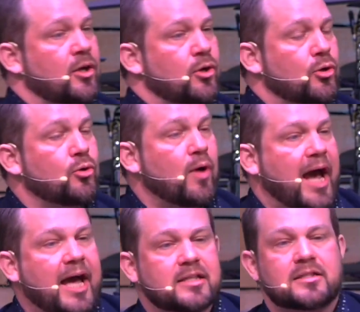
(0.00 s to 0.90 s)
who
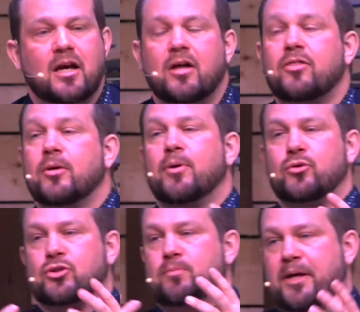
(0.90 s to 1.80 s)
has done the
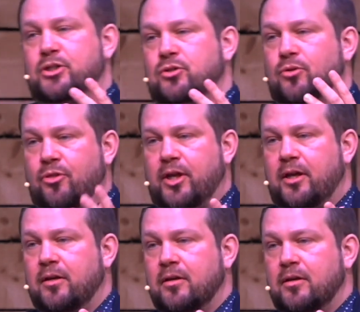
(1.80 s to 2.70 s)
most special thing.